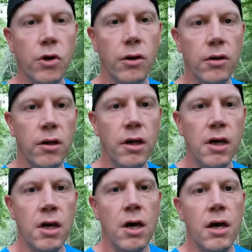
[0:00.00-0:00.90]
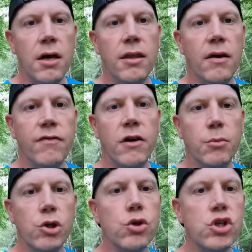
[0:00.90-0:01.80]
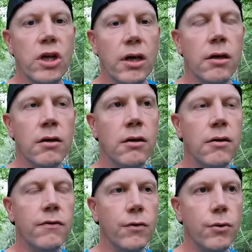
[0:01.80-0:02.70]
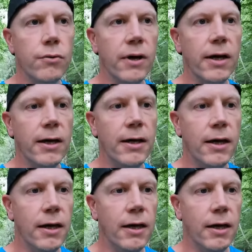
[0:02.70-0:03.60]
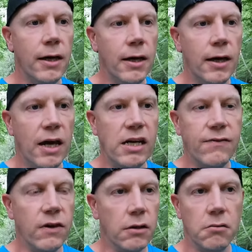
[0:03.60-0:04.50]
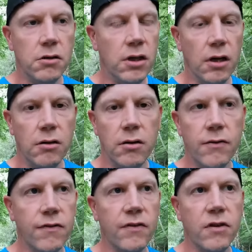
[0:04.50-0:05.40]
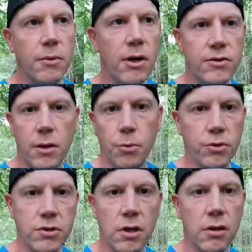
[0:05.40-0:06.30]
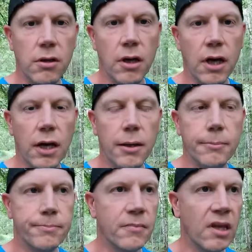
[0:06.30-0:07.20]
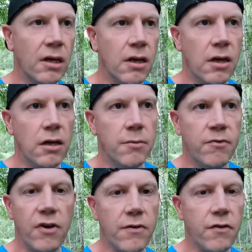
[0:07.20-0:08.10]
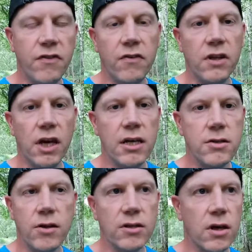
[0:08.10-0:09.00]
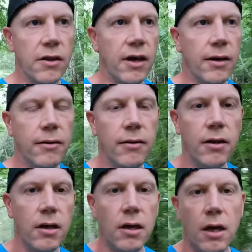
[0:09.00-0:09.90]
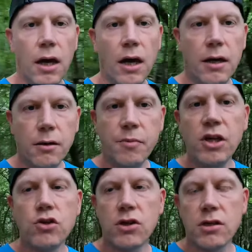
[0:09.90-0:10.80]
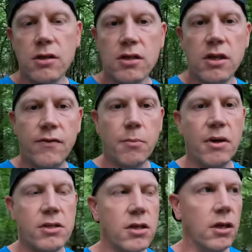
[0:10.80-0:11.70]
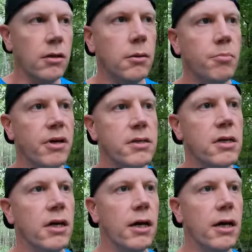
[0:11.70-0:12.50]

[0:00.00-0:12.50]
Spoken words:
want that firmer cushioning for anything, you know, 50 miles upwards. Fine for 50k's and things like that. It'd be interesting to see if it beds in, but